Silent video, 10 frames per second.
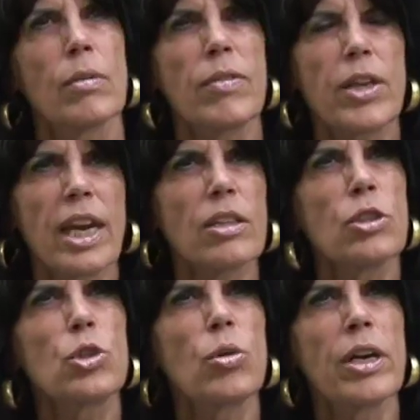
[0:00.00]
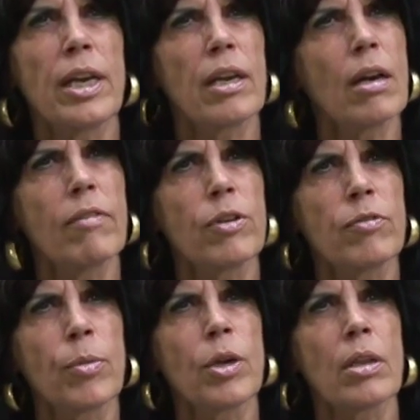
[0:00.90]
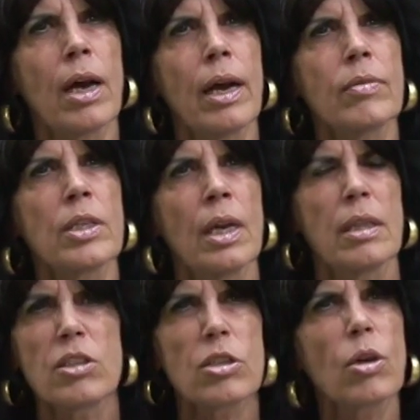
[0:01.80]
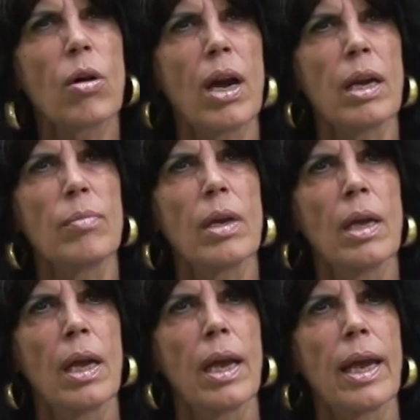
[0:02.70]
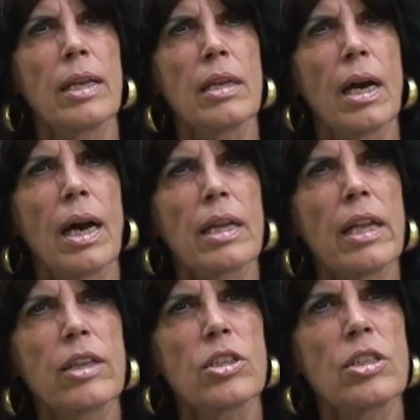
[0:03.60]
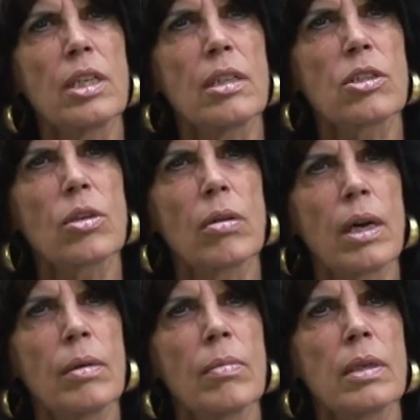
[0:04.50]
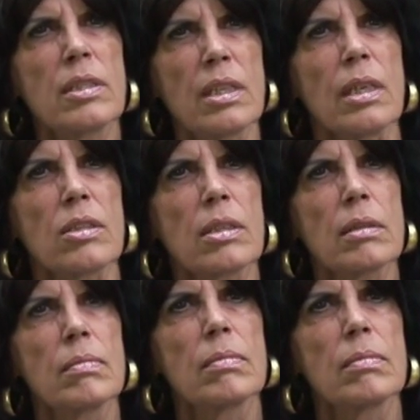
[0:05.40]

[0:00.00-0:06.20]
We've taken the joy and comfort from their lives. This is a crime, and I'd like to see this crime cease.